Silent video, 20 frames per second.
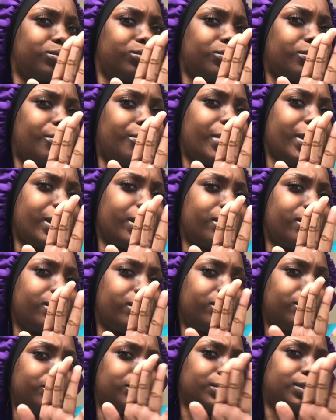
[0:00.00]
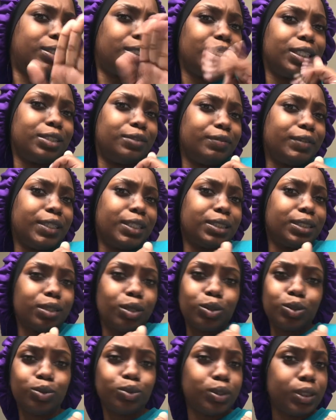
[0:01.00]
back up 6 feet,
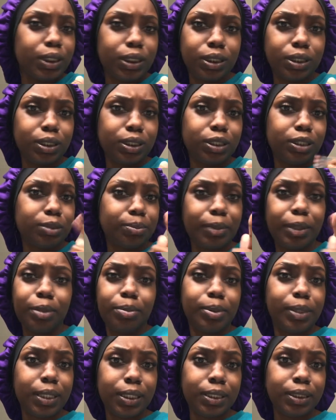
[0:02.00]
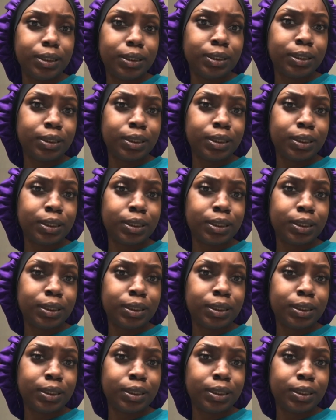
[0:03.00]
social distance me, please.